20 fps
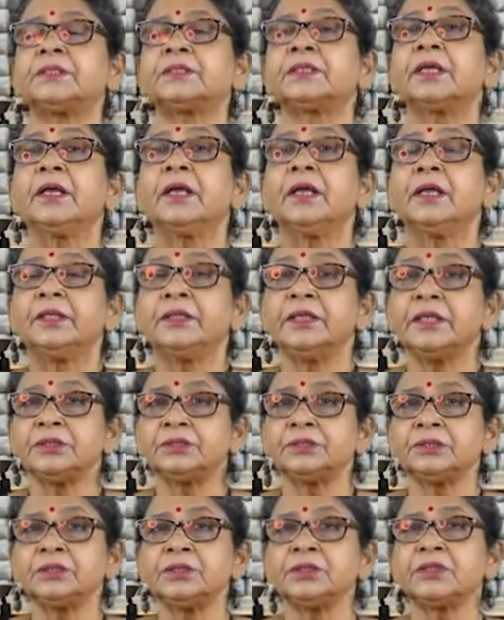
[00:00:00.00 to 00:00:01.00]
Nations
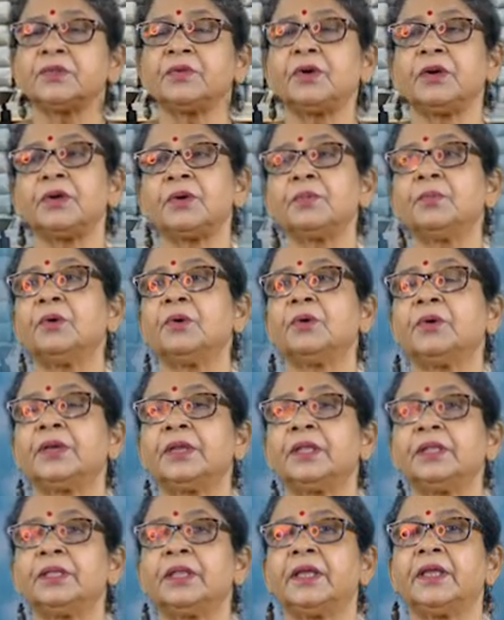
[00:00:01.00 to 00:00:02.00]
want more in
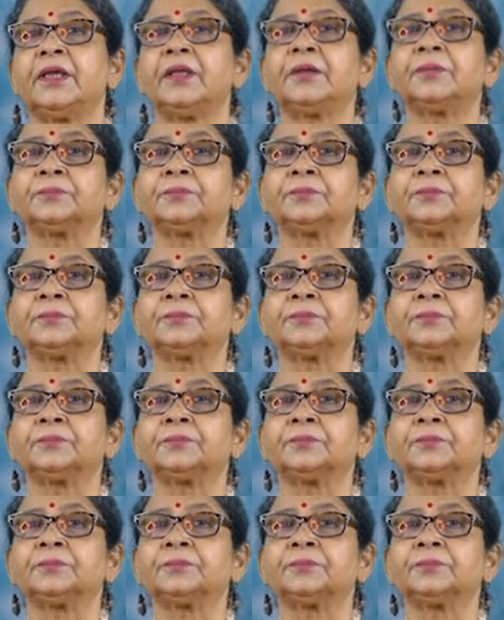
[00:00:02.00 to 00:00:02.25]
their